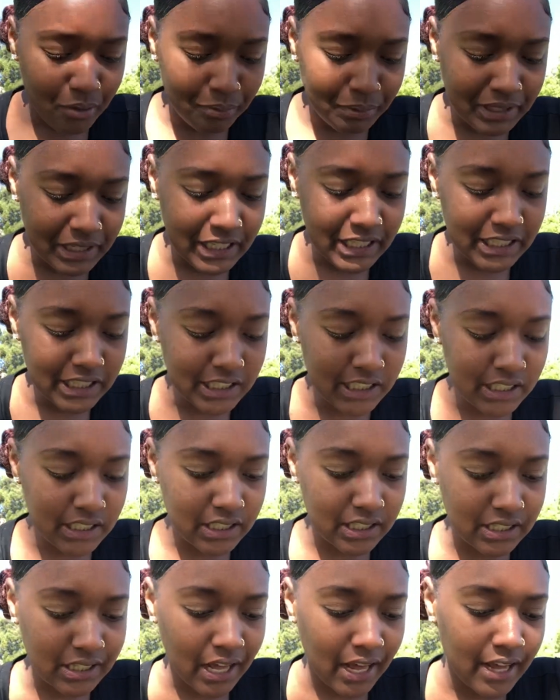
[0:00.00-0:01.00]
when he
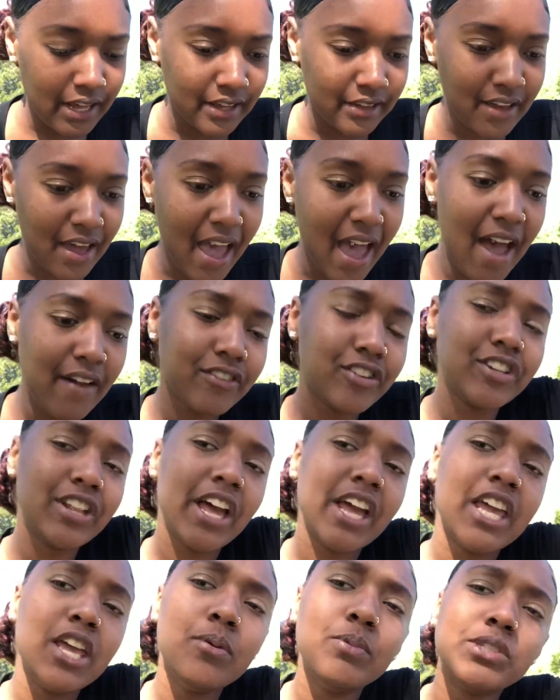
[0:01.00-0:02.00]
just, like, after
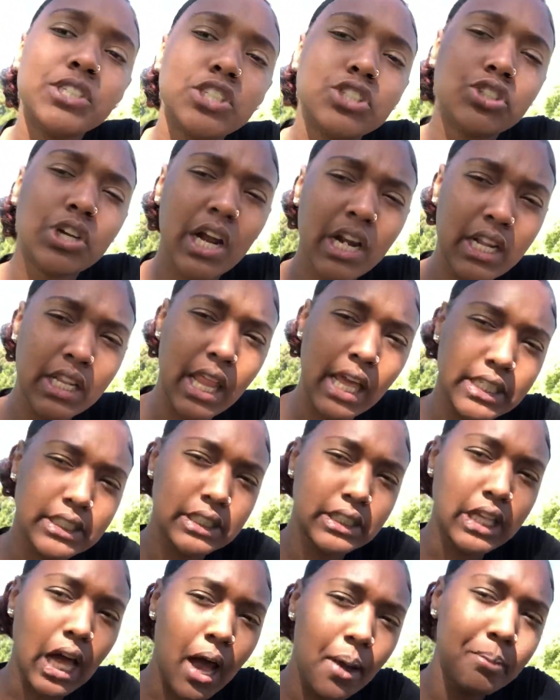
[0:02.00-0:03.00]
that, he was just trying to, like,
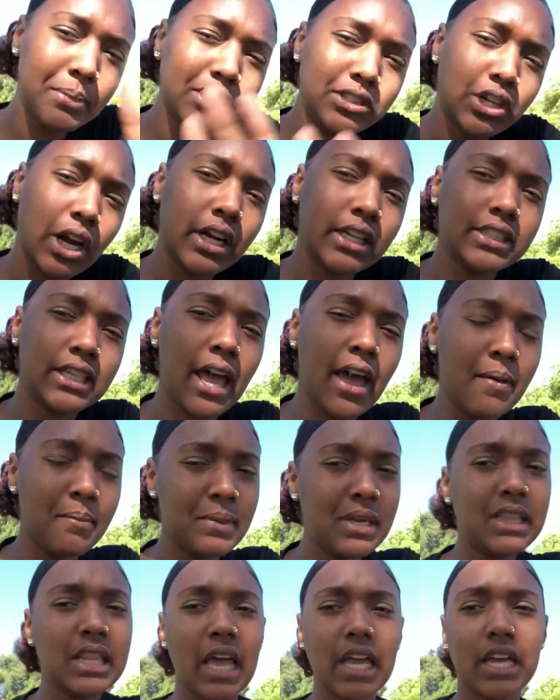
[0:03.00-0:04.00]
stop me, trying to have
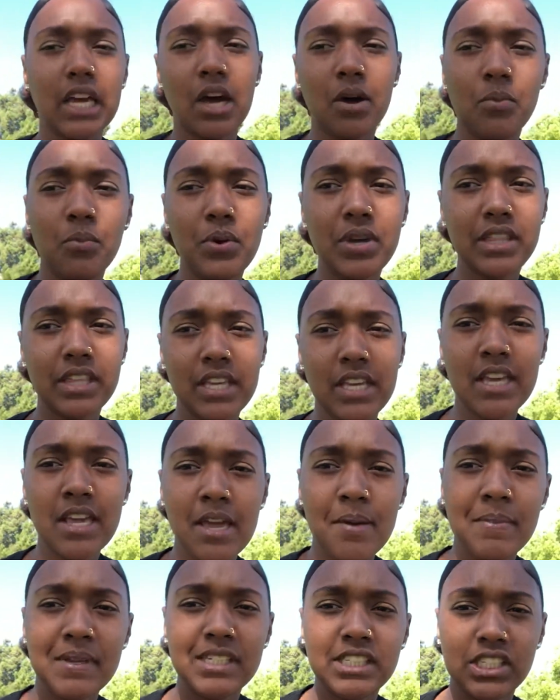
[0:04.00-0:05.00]
me, like, come with
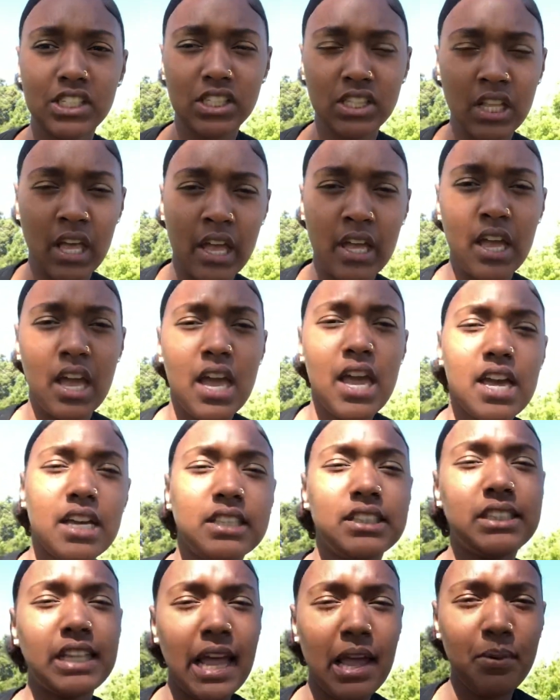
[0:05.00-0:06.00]
him and just, like,
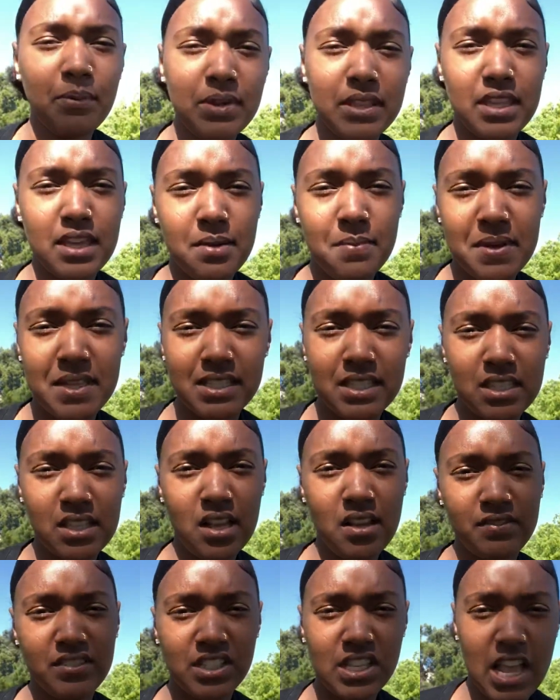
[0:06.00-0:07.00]
stay with him and
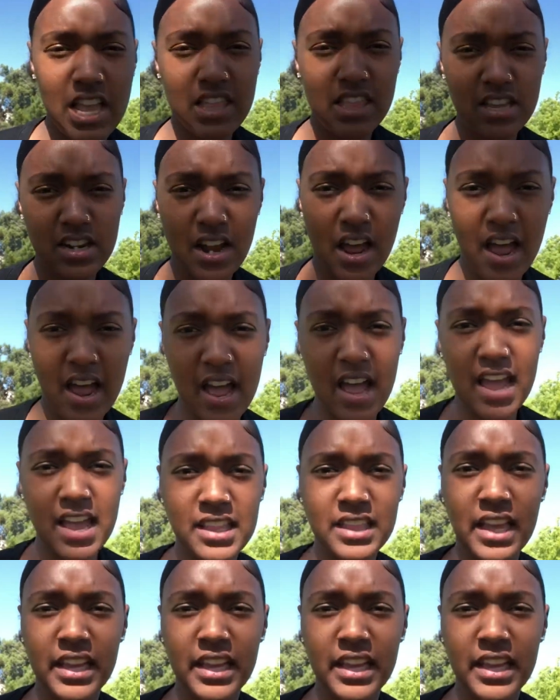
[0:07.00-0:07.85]
stuff, stay the night.